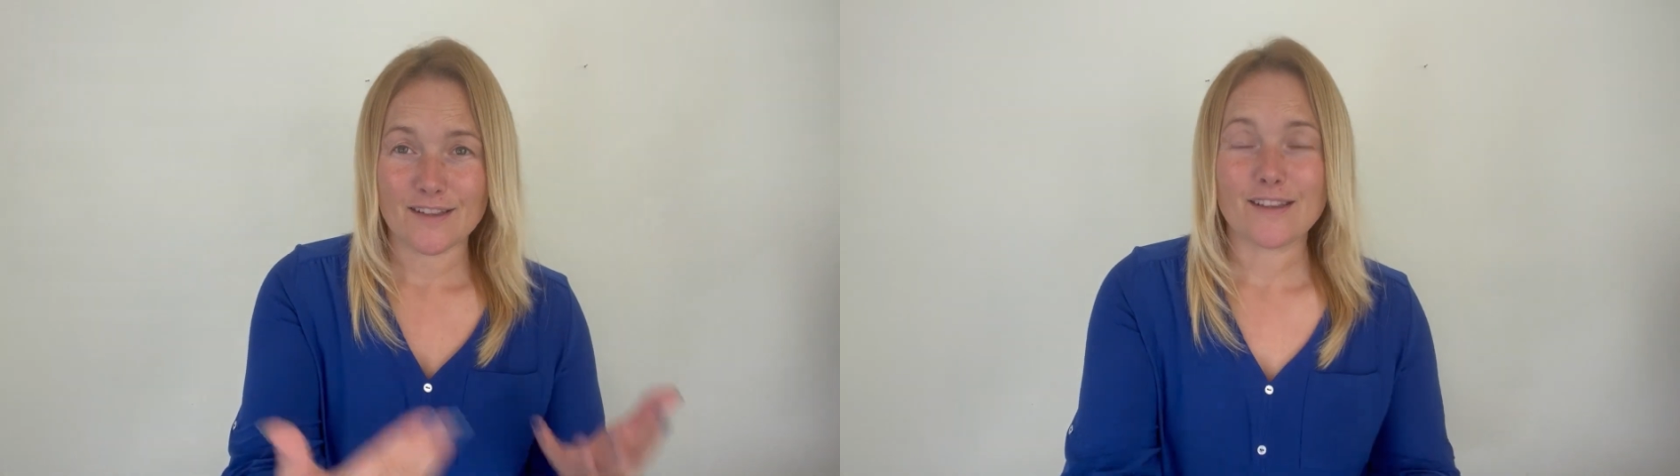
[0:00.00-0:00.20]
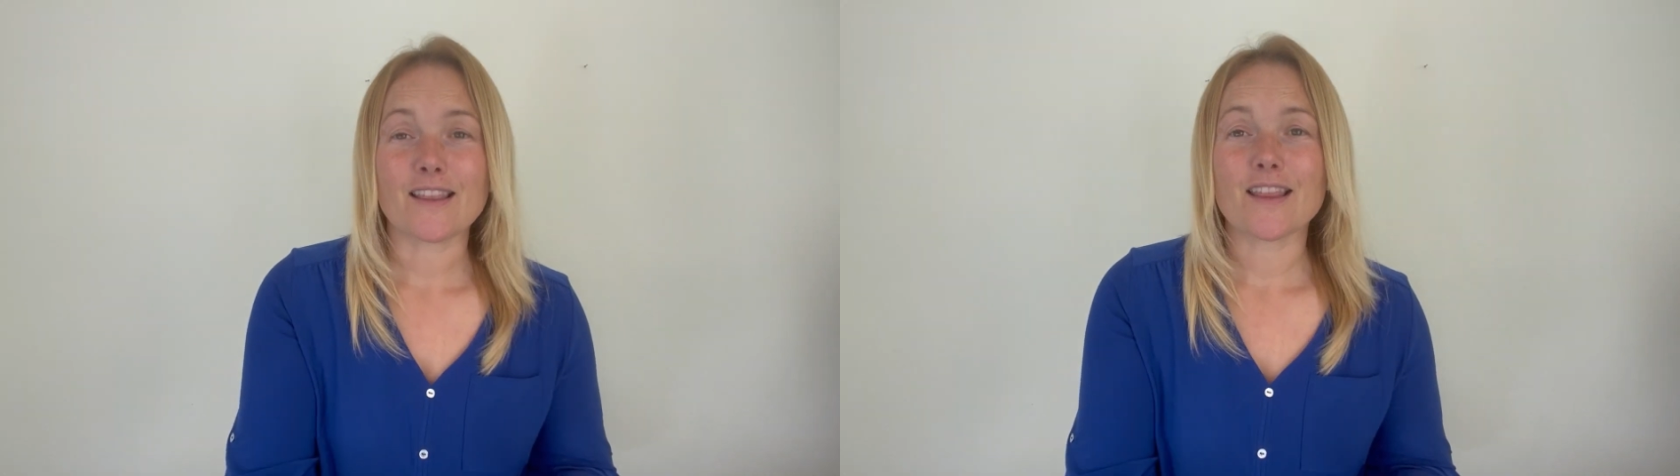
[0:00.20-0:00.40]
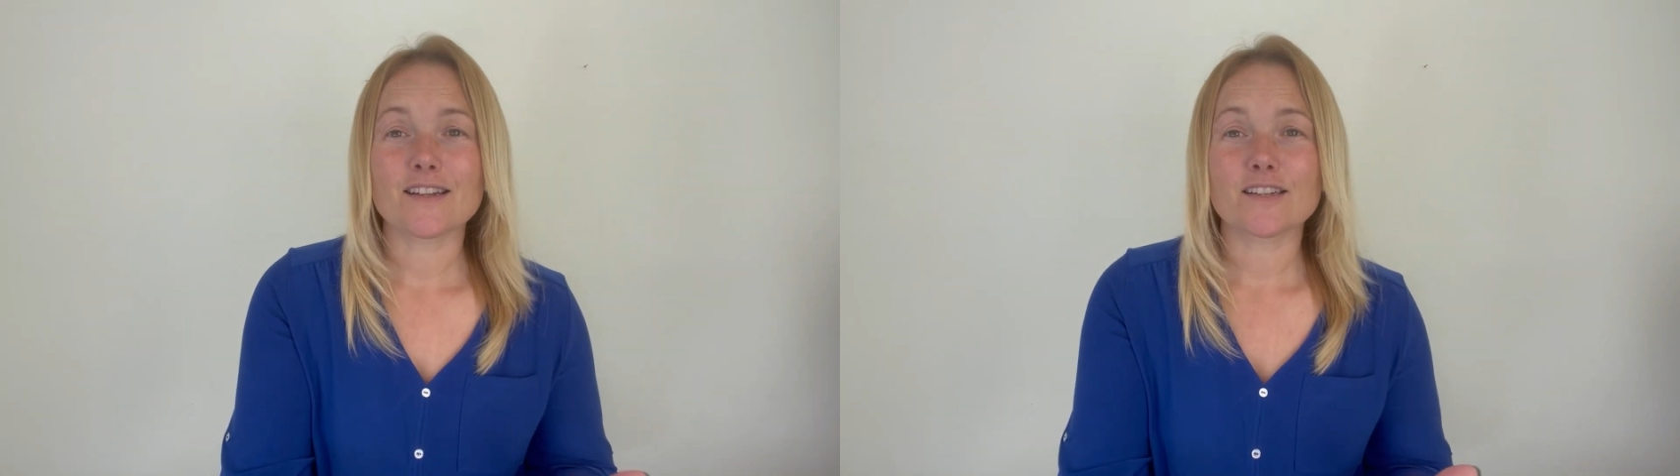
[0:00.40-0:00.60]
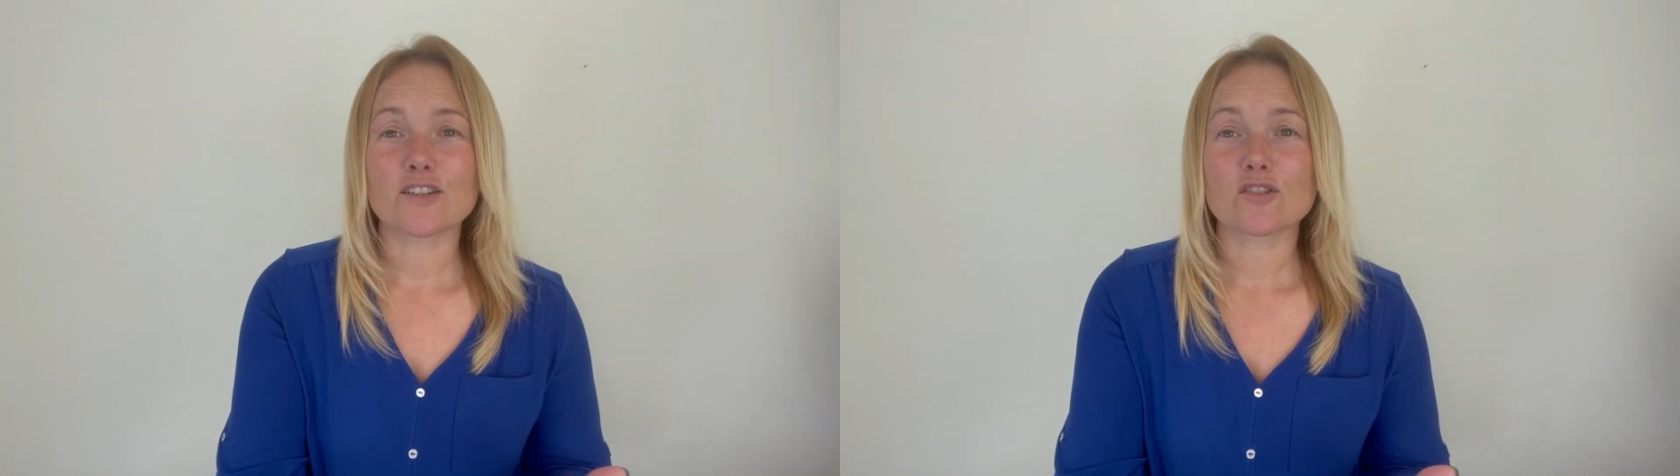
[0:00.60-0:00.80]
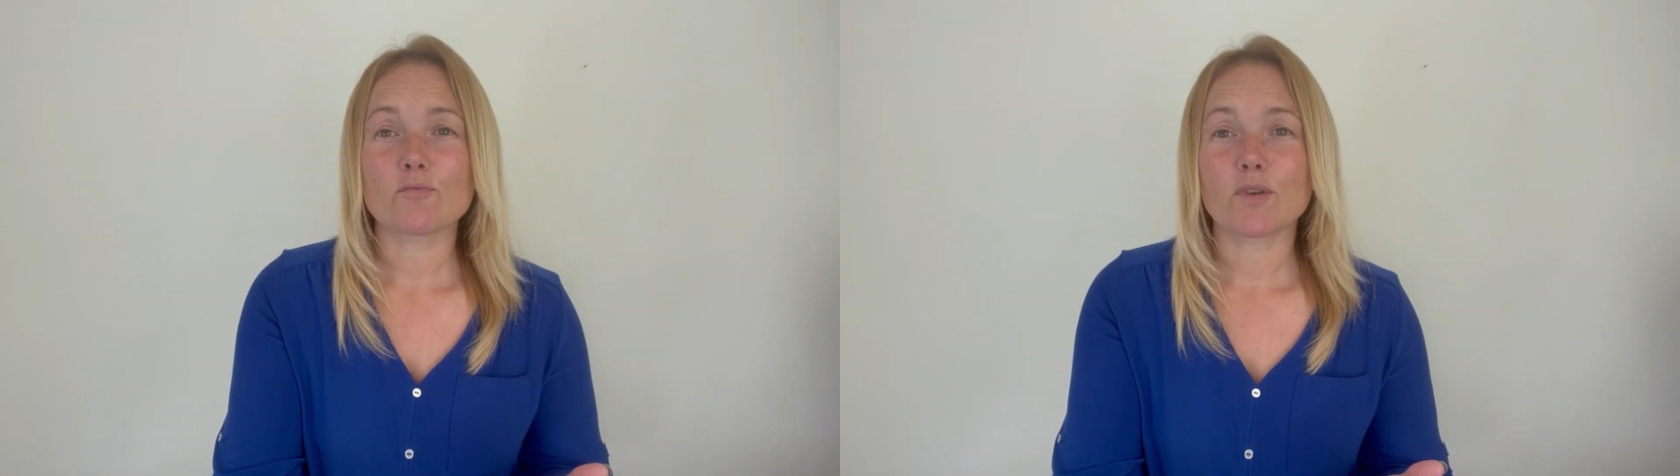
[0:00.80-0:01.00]
that they're letting
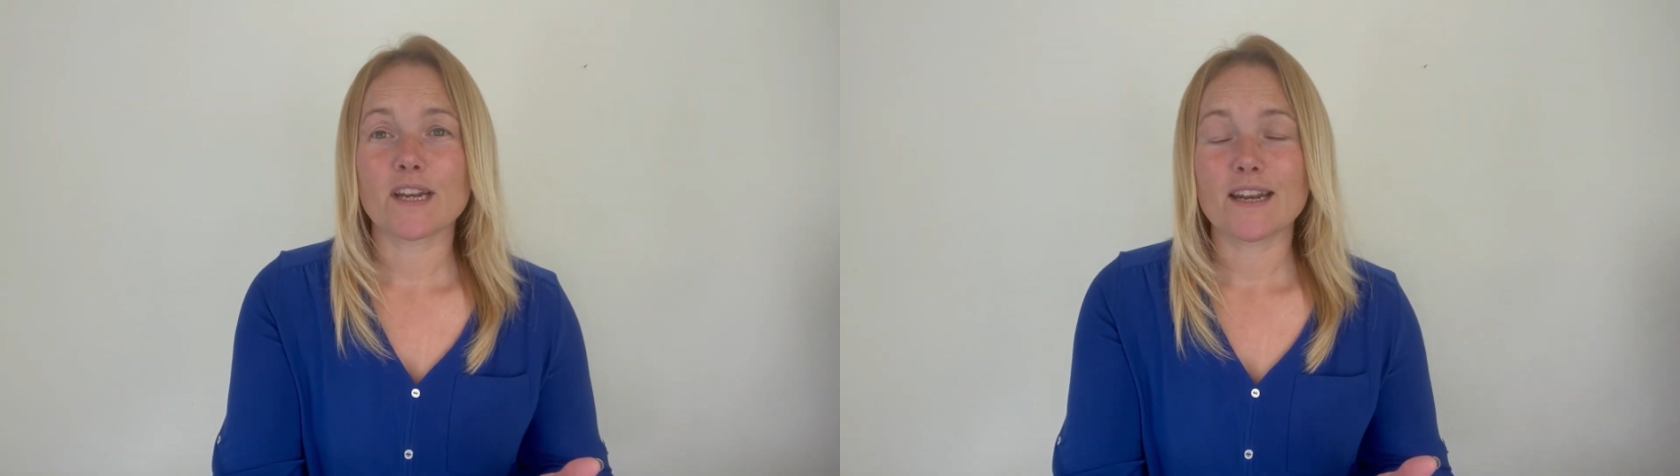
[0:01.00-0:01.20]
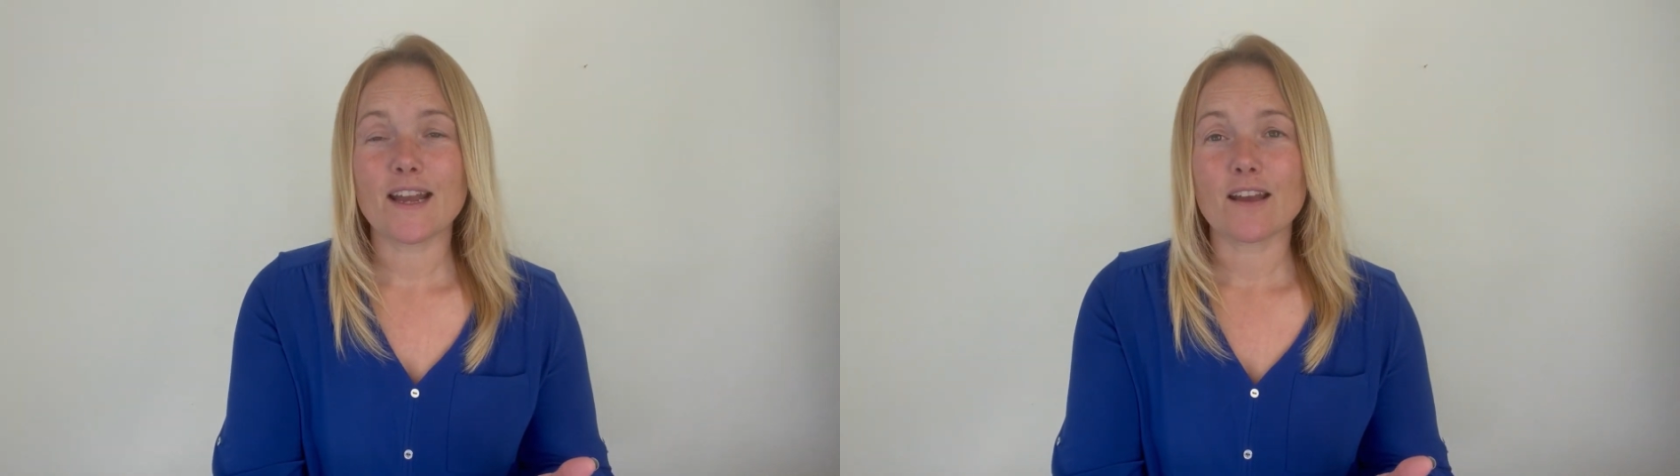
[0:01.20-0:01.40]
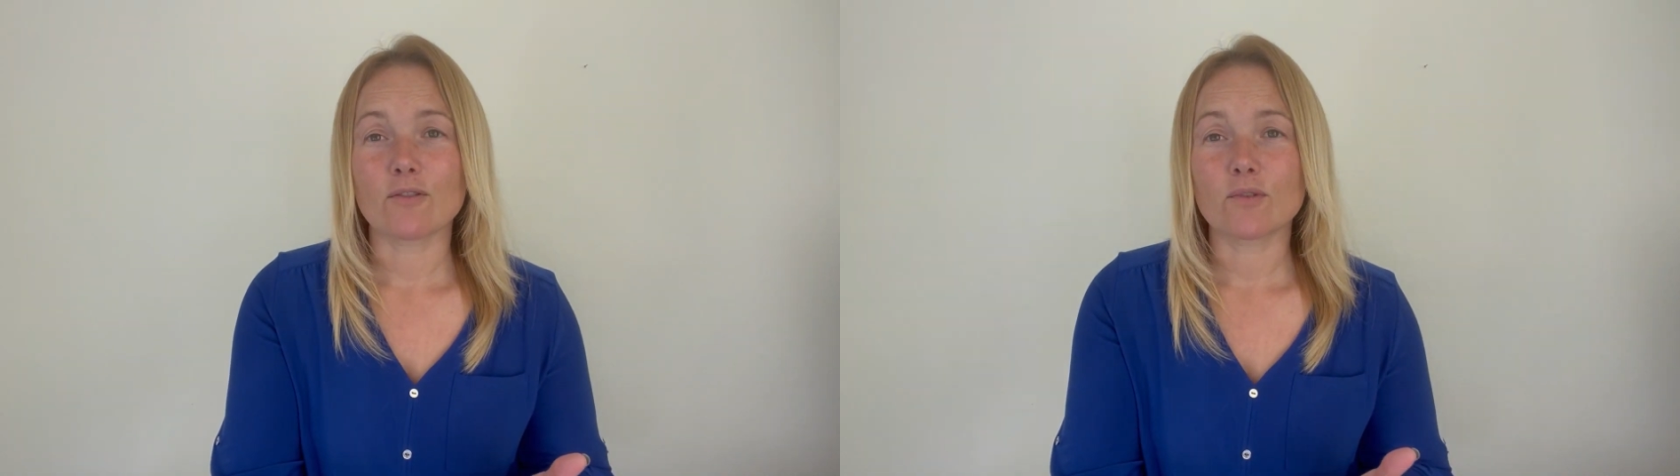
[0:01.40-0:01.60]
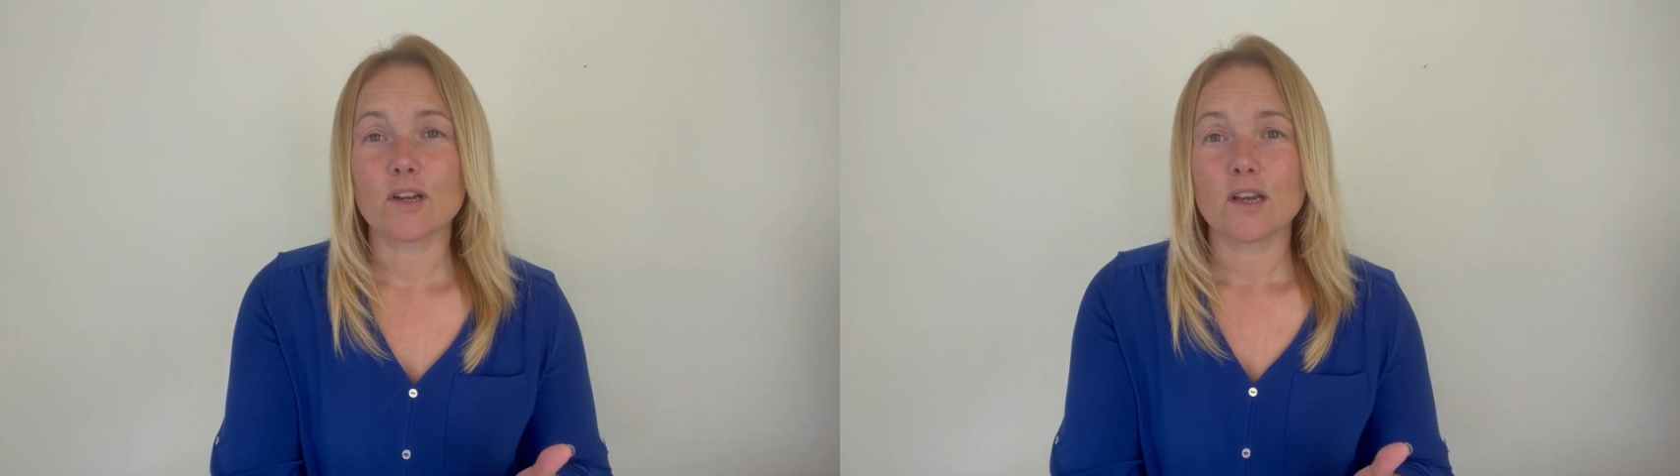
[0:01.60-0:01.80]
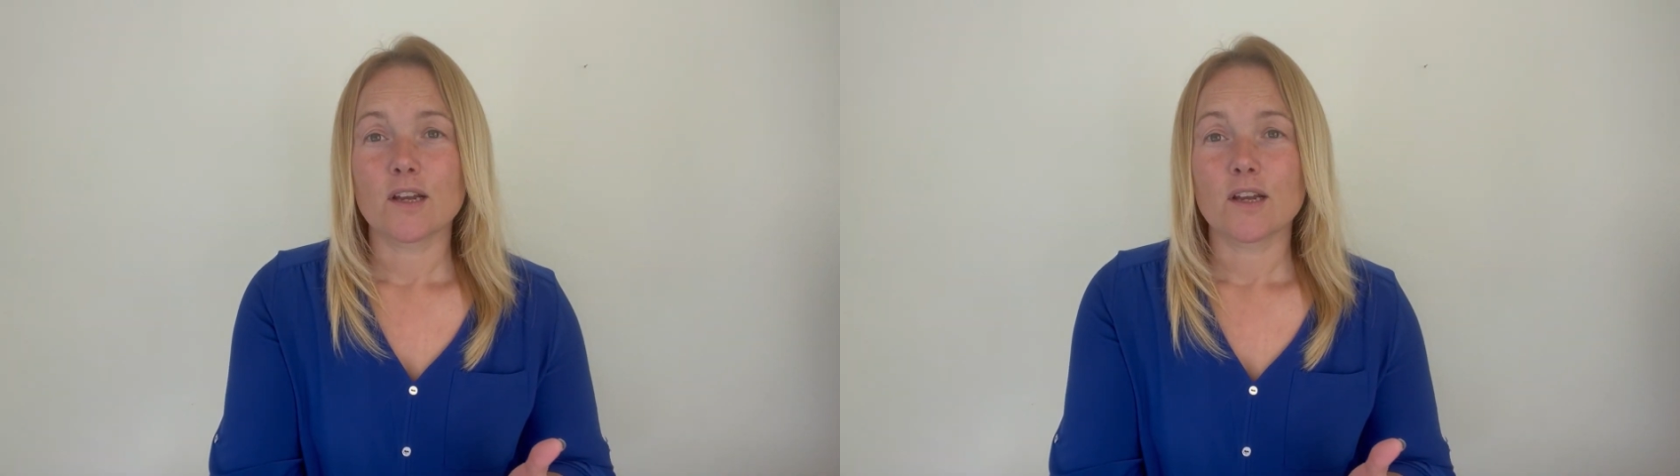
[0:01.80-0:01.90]
somebody down